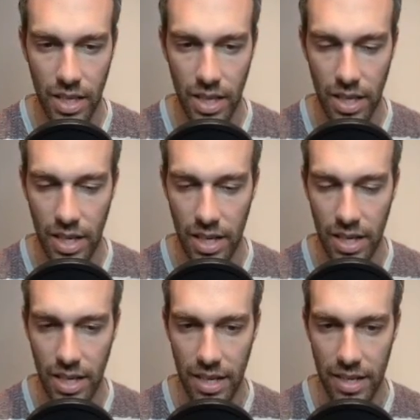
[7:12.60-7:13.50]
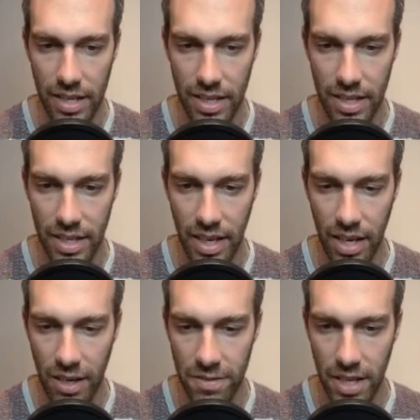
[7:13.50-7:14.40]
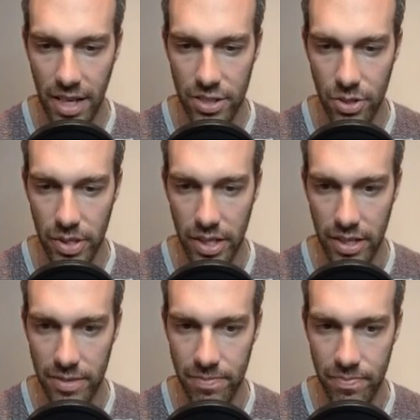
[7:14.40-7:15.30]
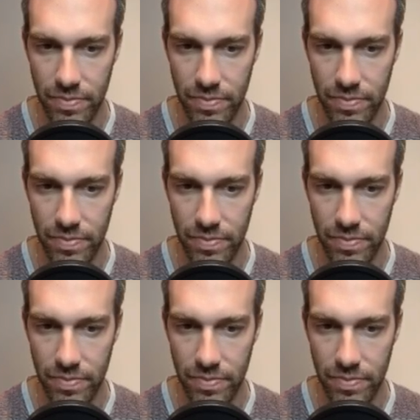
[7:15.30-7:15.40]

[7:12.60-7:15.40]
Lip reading: Get off the Hydro here